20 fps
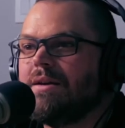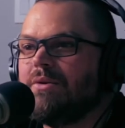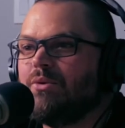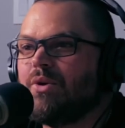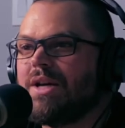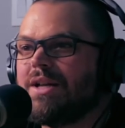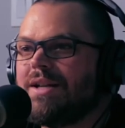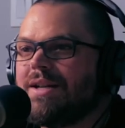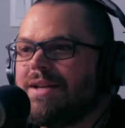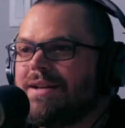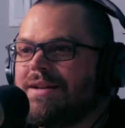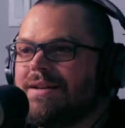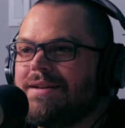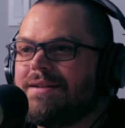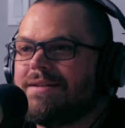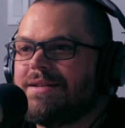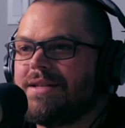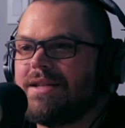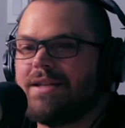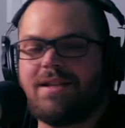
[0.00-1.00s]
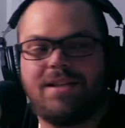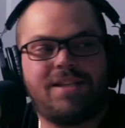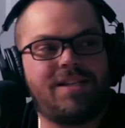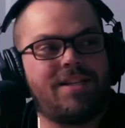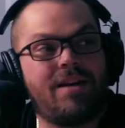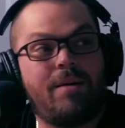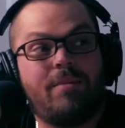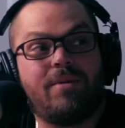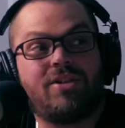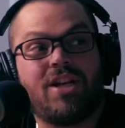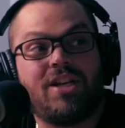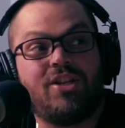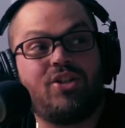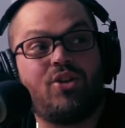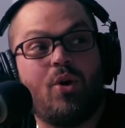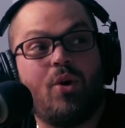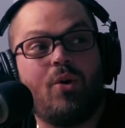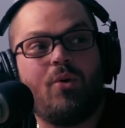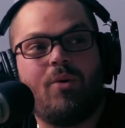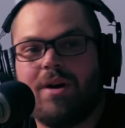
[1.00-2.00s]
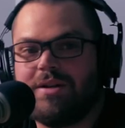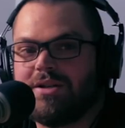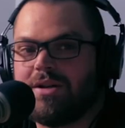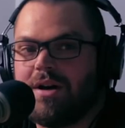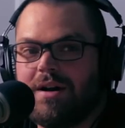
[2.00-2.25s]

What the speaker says: Really? This is how much I don't watch